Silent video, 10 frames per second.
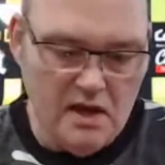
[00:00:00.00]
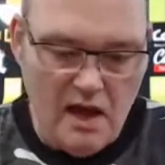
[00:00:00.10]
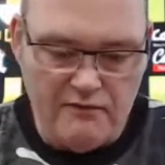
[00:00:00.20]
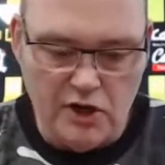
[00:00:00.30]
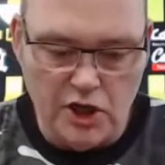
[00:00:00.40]

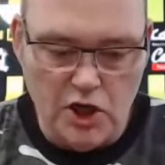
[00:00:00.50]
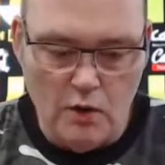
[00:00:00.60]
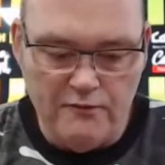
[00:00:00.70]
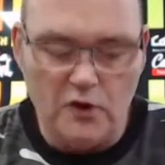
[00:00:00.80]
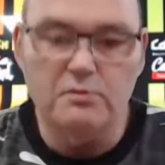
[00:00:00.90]
I've got a
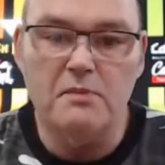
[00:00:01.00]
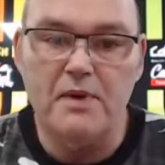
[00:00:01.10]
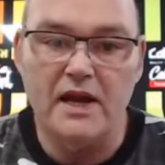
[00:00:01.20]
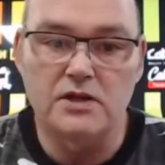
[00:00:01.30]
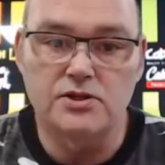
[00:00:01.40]
GoFundMe
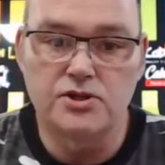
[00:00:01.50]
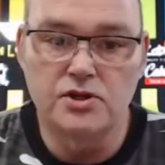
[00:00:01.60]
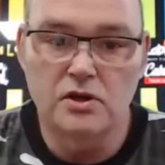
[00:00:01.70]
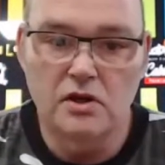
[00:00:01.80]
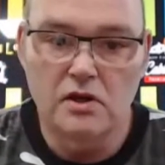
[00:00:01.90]
page
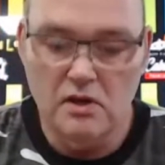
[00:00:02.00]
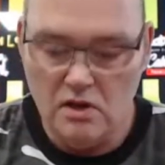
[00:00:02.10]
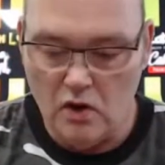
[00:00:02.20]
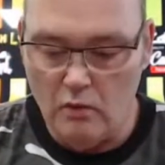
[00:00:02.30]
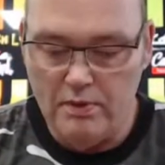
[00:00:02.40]

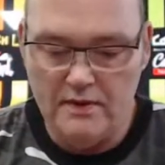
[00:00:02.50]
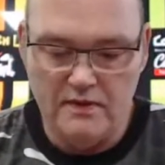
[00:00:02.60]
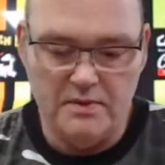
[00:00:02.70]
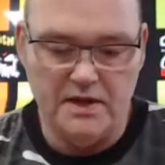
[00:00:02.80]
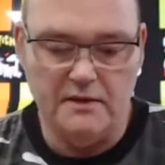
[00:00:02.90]
up at the
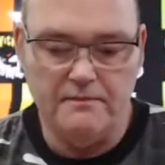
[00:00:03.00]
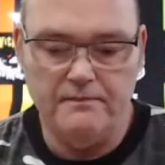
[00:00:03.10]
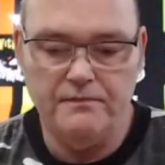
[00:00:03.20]
minute.